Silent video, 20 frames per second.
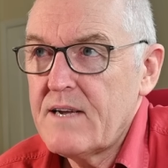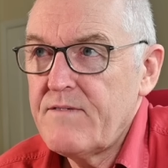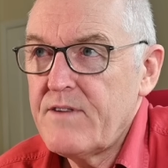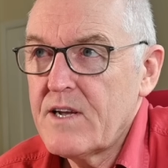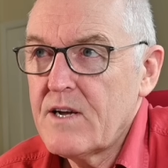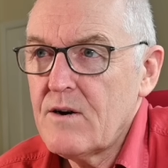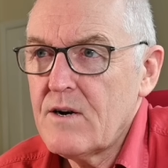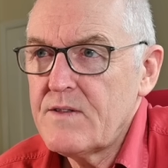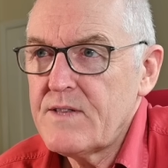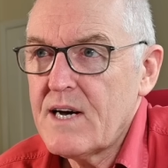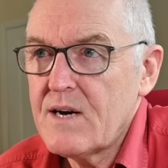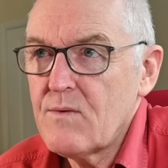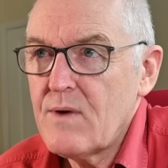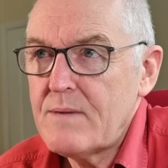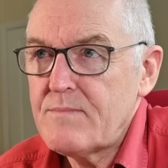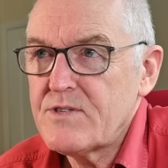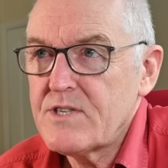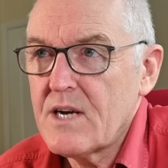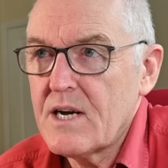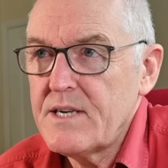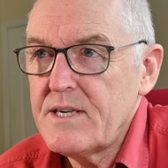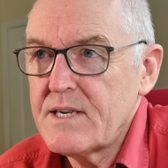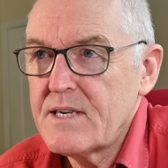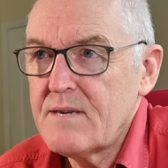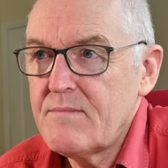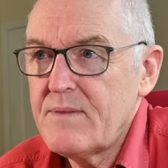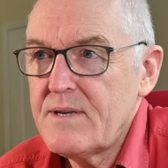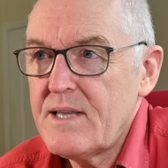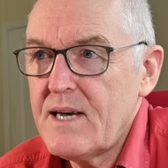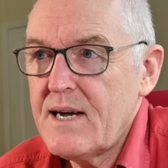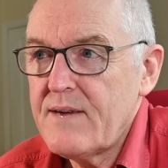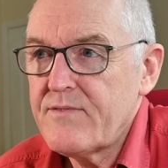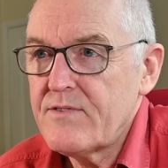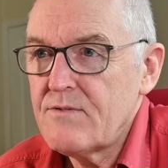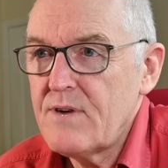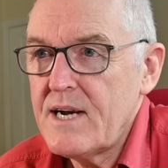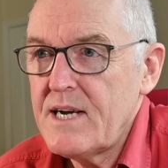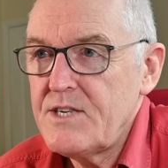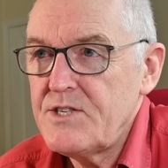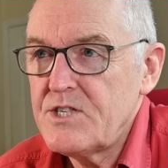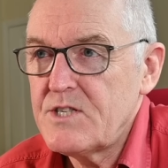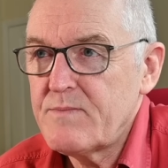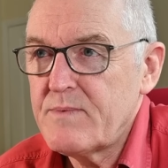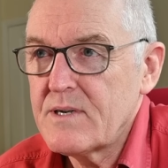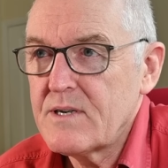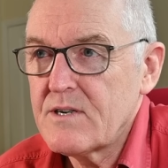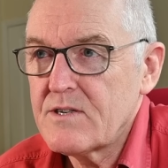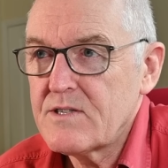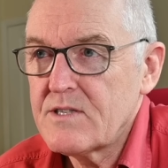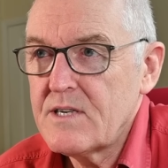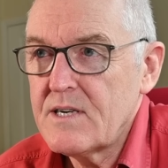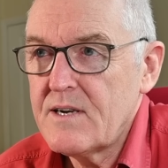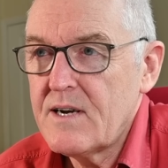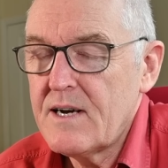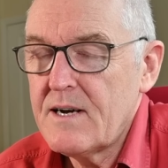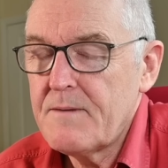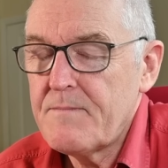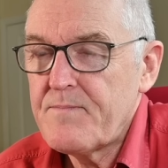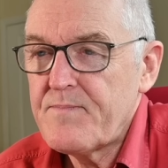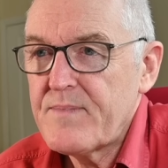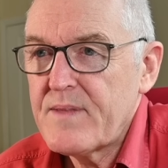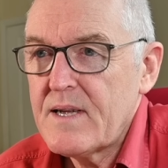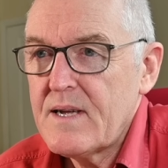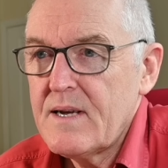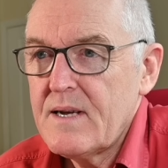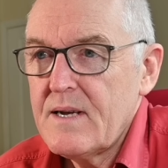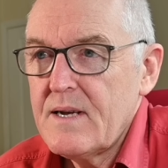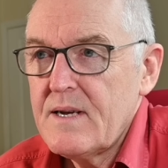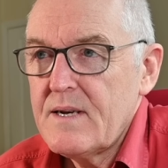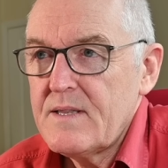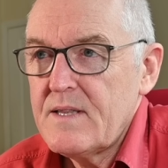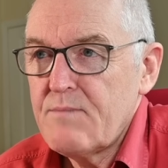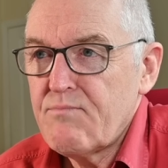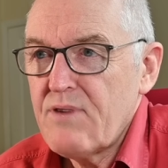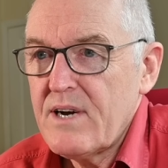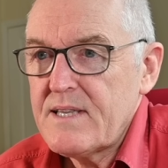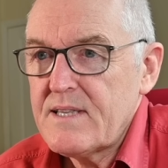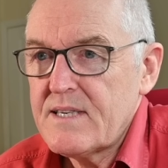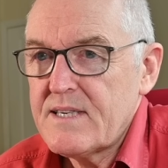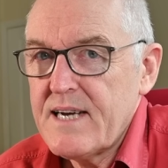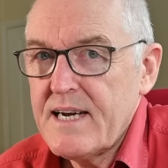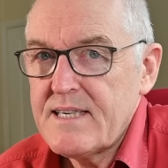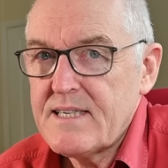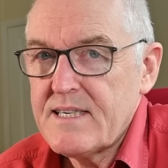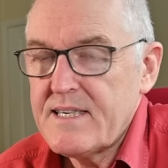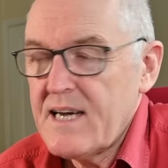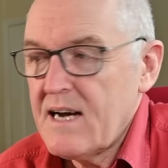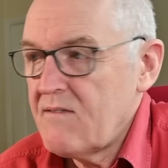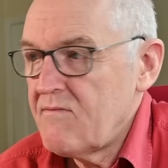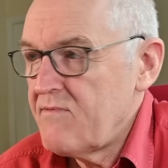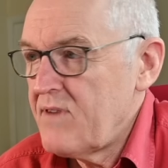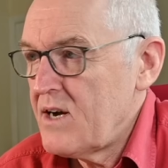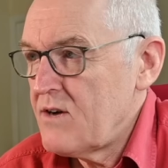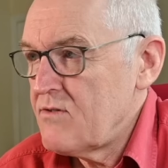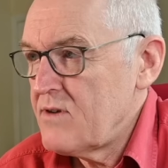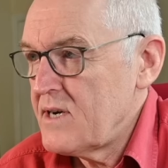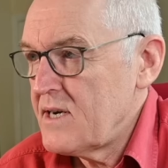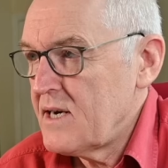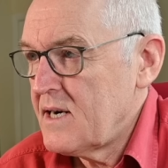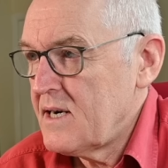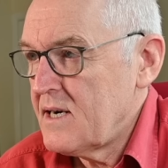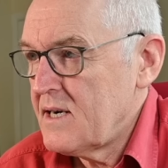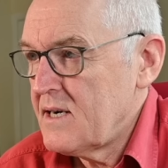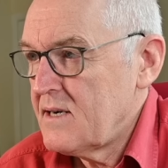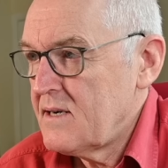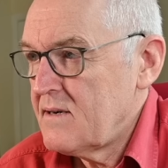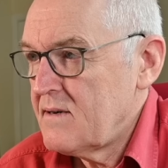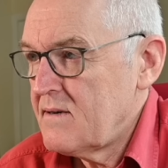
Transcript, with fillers: If you go on that website, you can be there for ages because they uh, they break the data down very uh,